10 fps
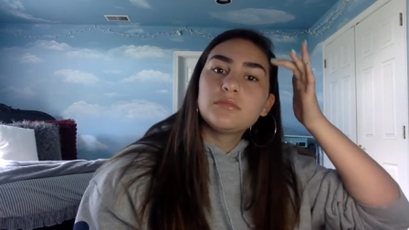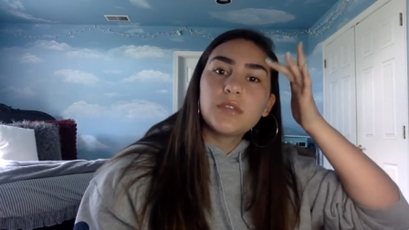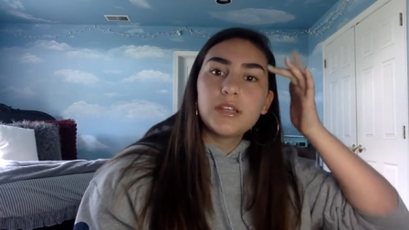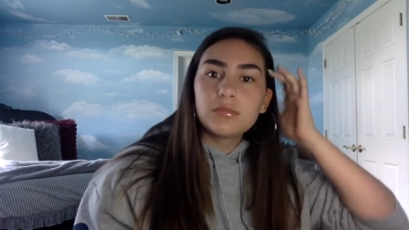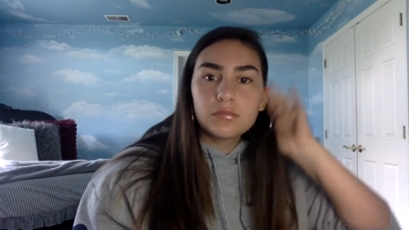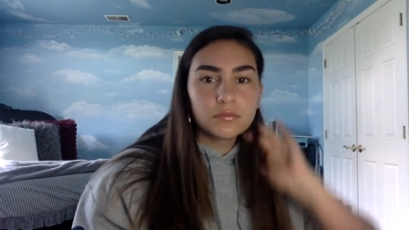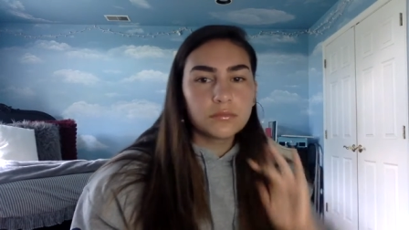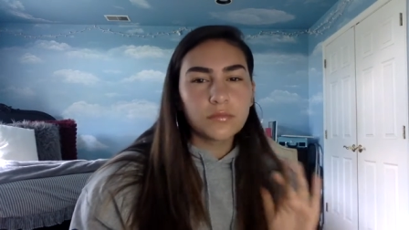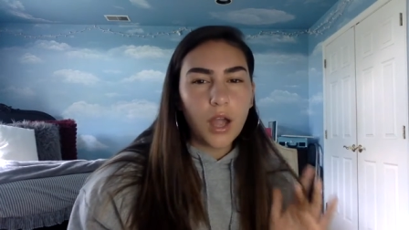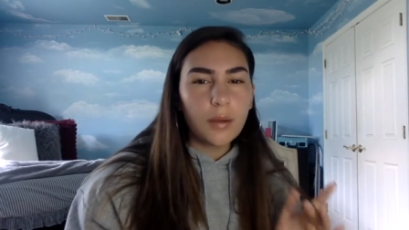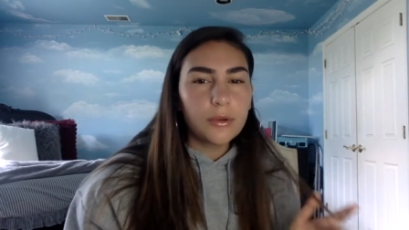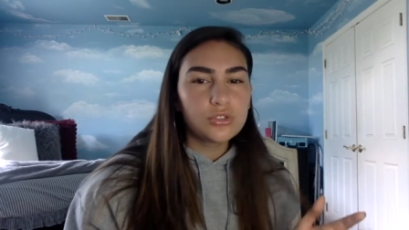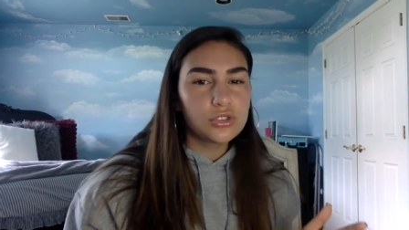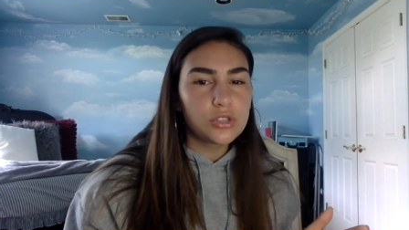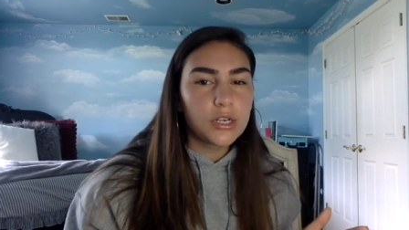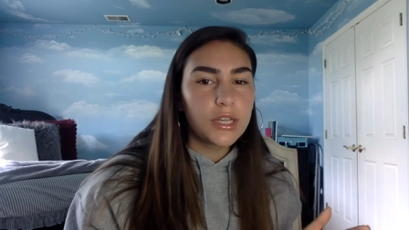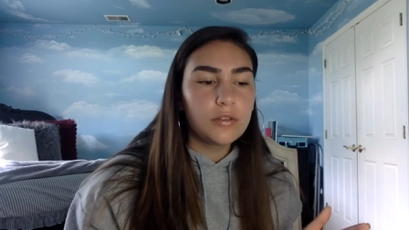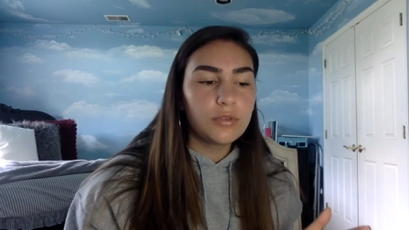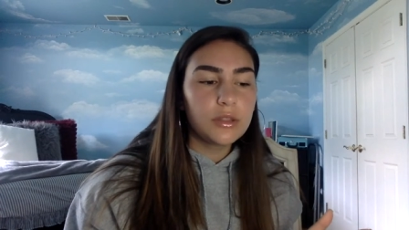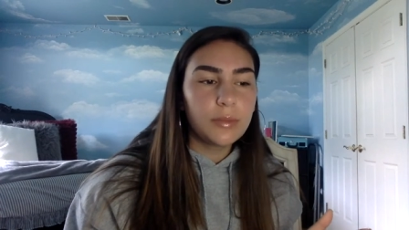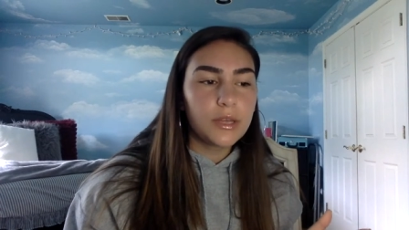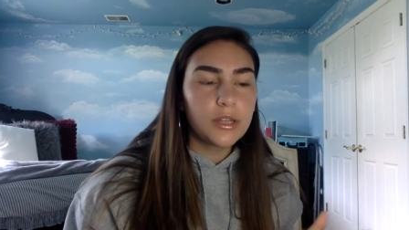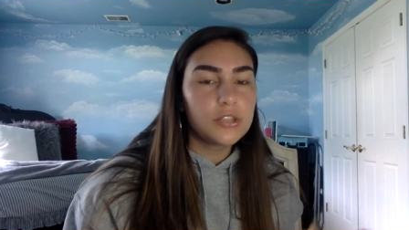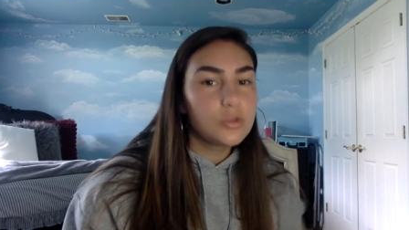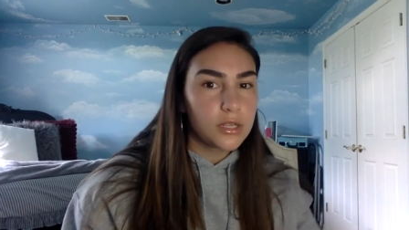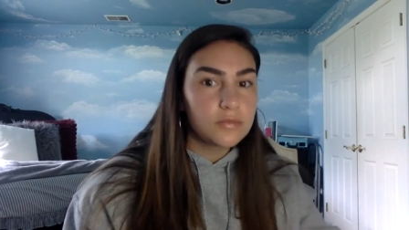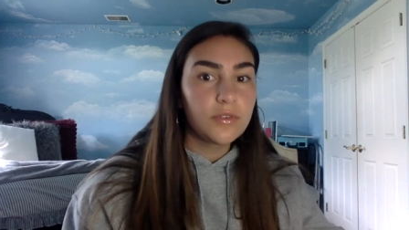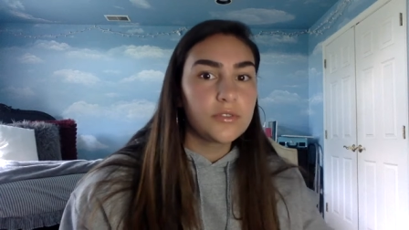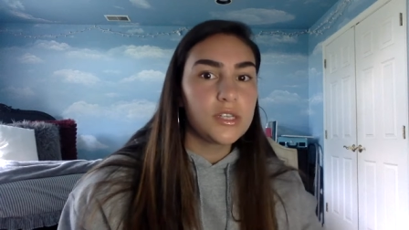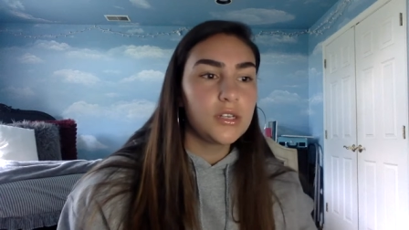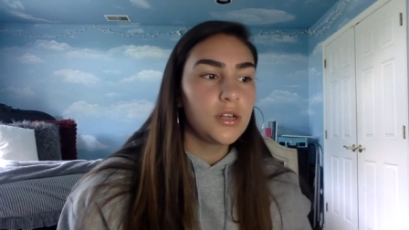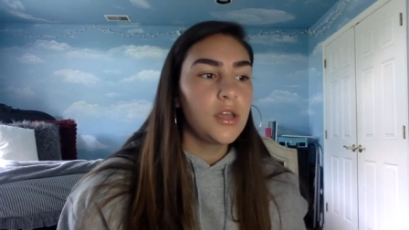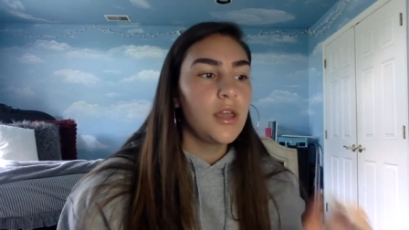like eyebrows just started getting really big in like 2015,